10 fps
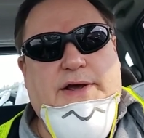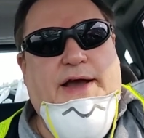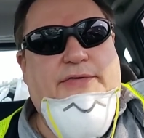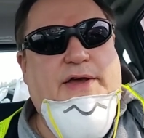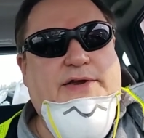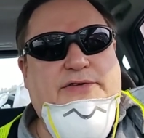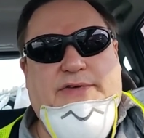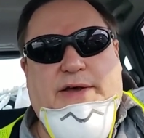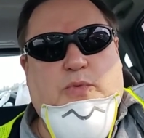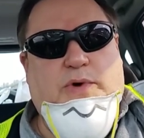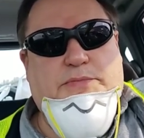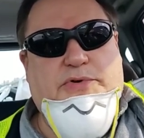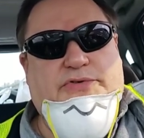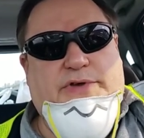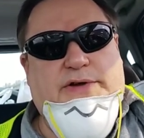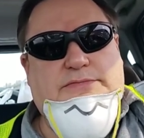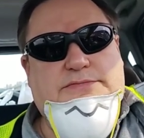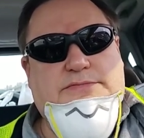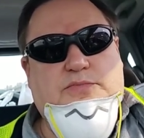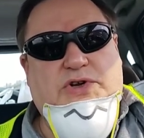And then it's like 1%,
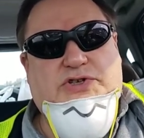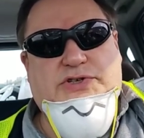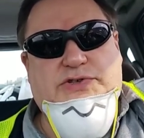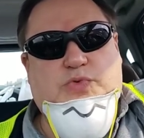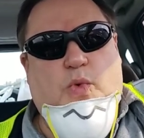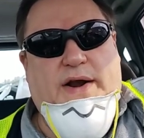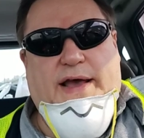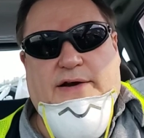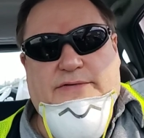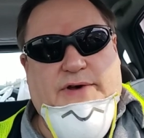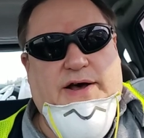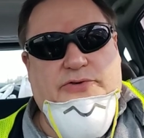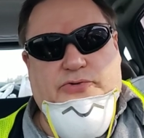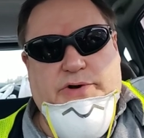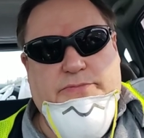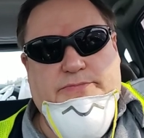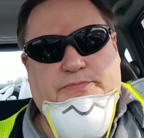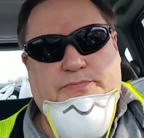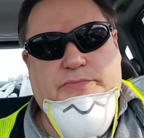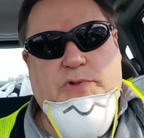which is 1 out of 100.
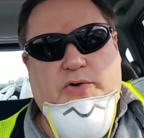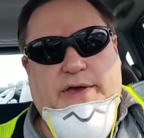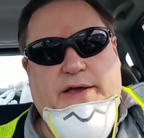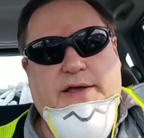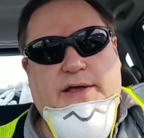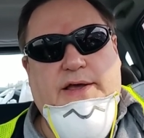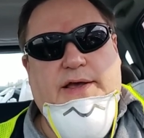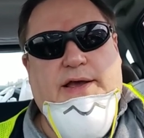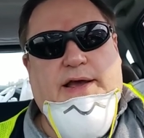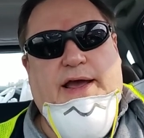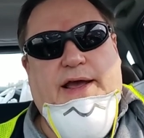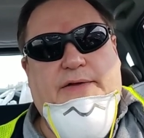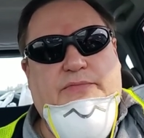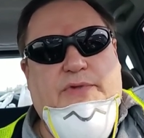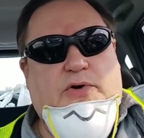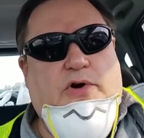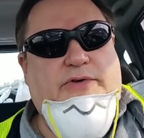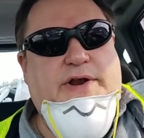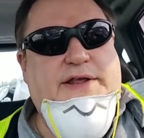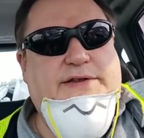Okay. And they're
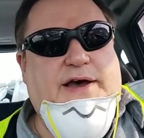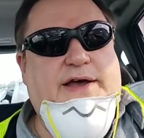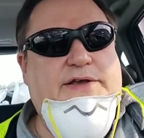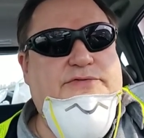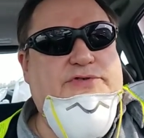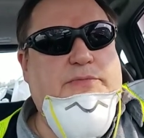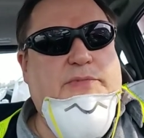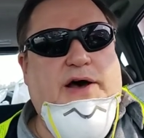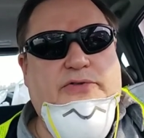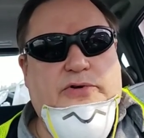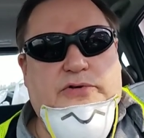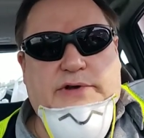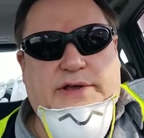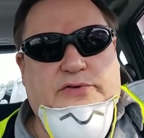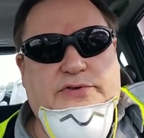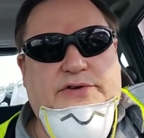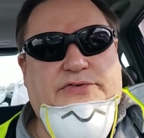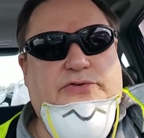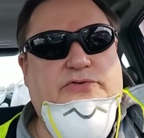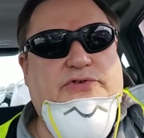already dying of some other illness
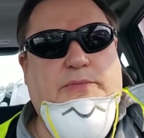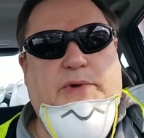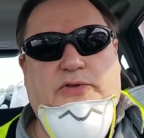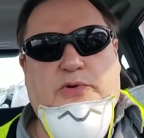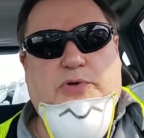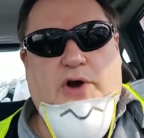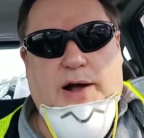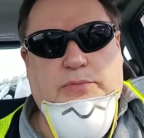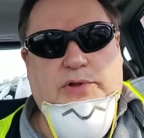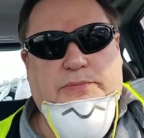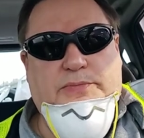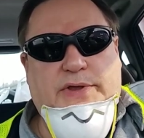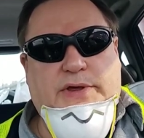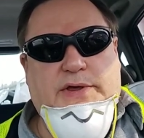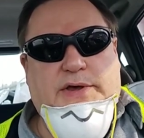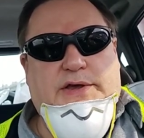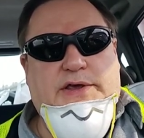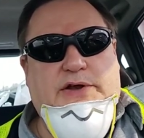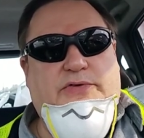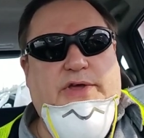or some other problem.
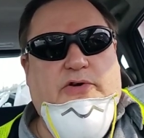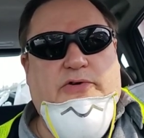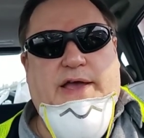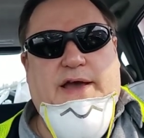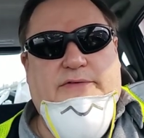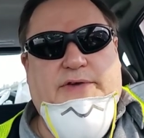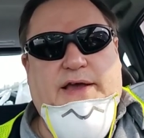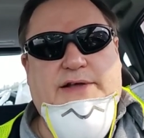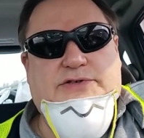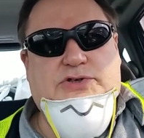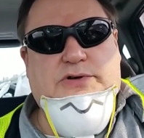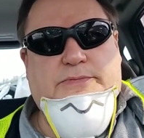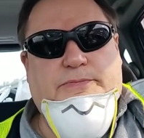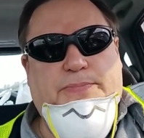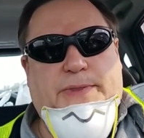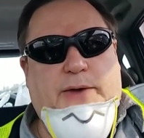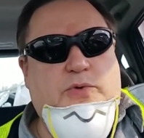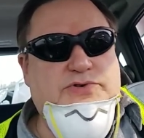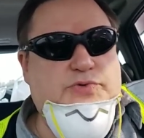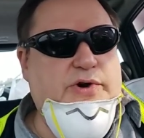You know, they already have cancer. I
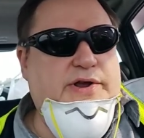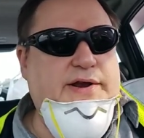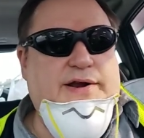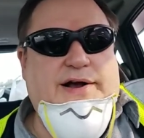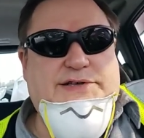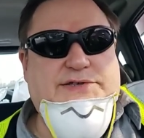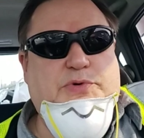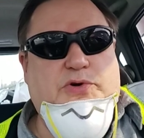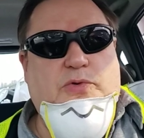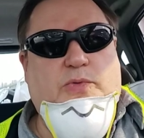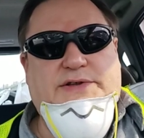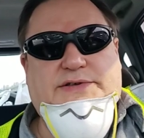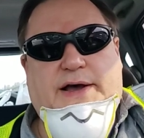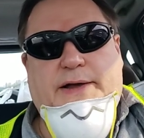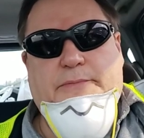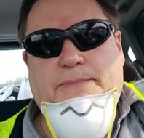was working in a hospital one time.